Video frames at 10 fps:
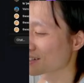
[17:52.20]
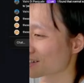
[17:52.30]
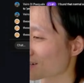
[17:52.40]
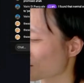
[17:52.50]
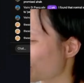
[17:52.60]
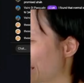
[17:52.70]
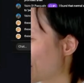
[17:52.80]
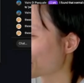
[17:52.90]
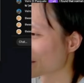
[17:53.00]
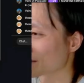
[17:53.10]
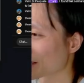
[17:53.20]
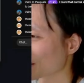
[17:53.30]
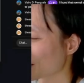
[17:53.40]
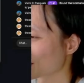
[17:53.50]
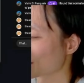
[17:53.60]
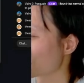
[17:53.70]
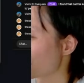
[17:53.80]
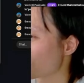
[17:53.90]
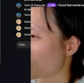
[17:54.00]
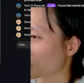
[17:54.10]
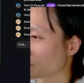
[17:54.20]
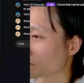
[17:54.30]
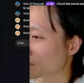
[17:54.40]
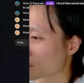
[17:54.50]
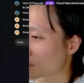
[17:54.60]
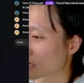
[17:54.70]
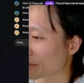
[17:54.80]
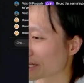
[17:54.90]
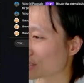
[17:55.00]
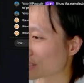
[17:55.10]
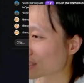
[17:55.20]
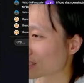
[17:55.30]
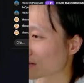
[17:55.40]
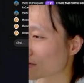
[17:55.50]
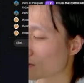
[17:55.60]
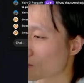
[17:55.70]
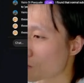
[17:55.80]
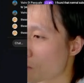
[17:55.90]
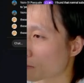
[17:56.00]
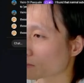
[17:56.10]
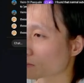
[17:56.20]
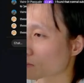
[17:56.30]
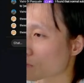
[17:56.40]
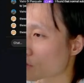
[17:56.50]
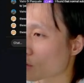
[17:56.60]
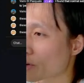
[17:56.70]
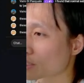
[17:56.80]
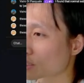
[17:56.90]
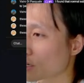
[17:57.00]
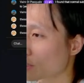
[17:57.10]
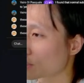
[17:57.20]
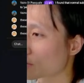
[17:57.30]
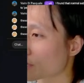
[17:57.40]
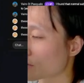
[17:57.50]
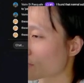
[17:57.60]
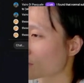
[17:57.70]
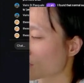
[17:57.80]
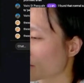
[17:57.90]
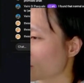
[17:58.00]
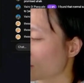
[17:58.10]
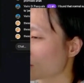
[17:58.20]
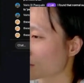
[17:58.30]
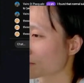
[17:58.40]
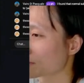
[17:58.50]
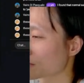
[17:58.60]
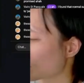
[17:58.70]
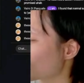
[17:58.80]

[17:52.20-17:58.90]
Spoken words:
and we're yapping about this sub-agent stuff. So a quick start to create your first sub-agent. I'm going